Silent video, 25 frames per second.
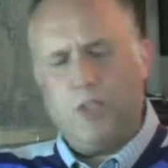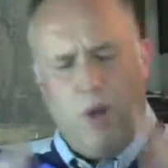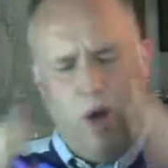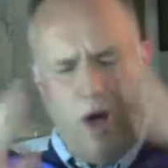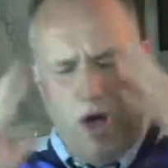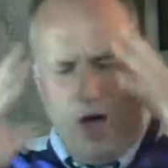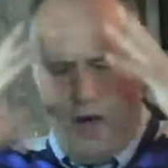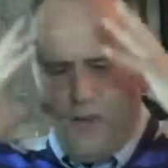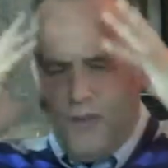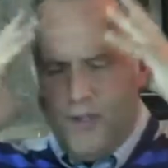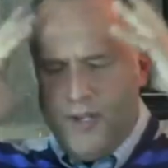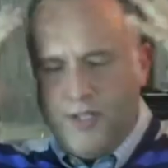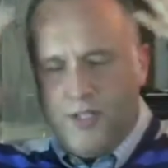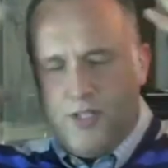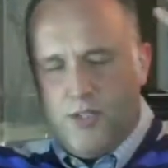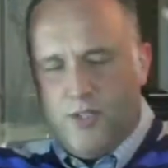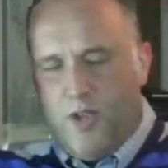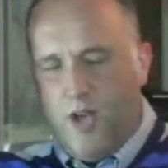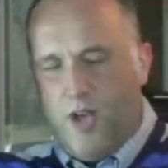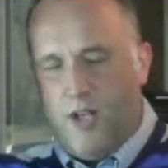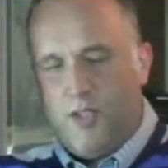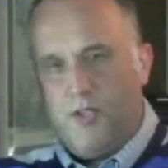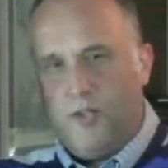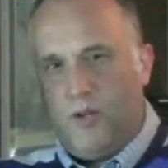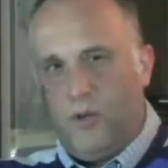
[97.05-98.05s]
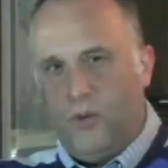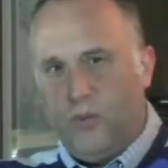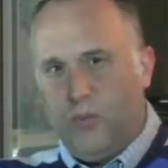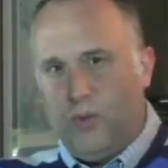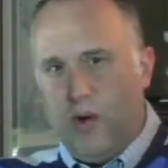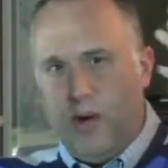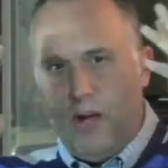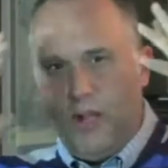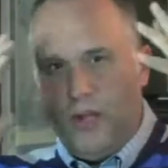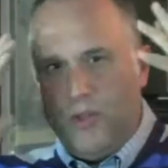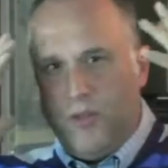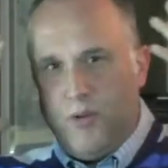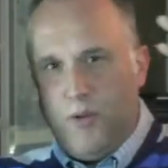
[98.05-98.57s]
So all these thoughts are
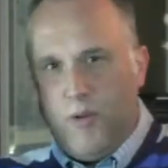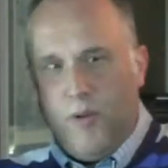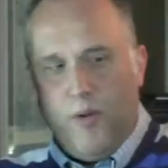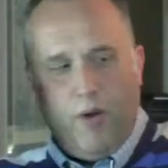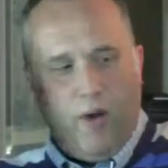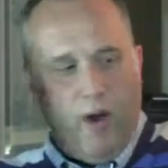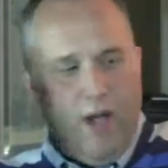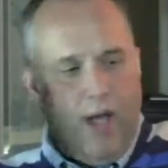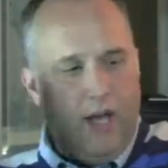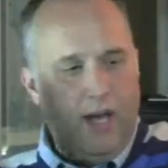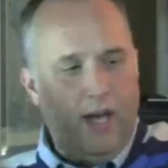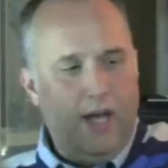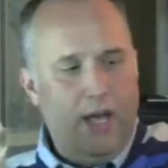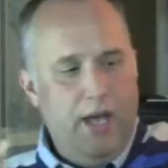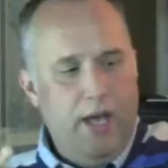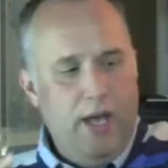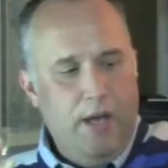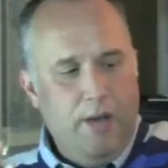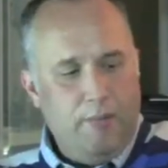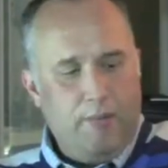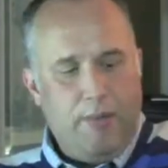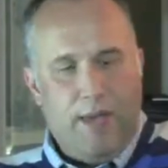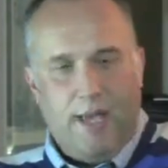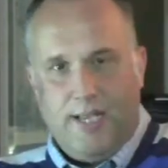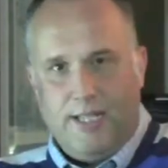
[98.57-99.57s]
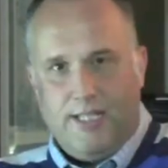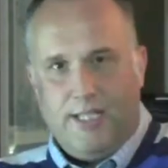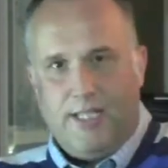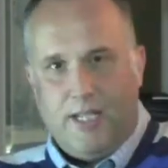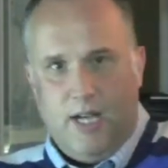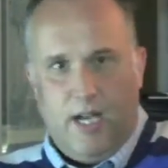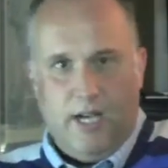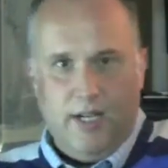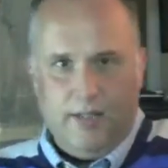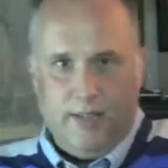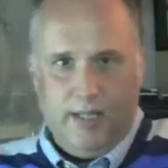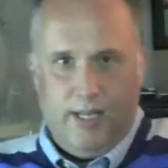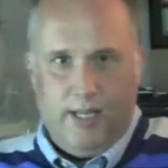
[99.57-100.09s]
running through your head
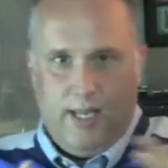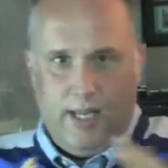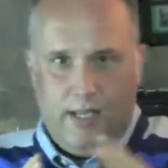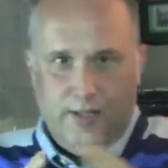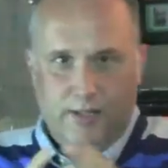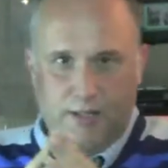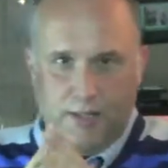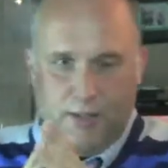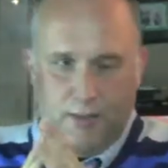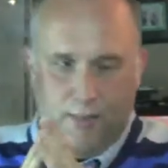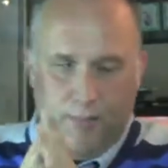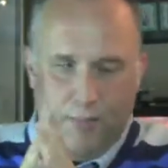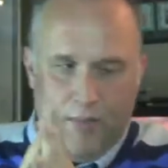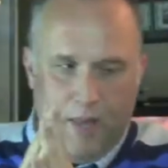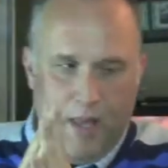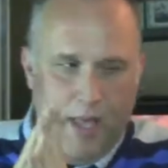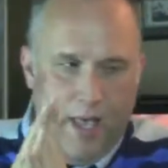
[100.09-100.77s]
based on this.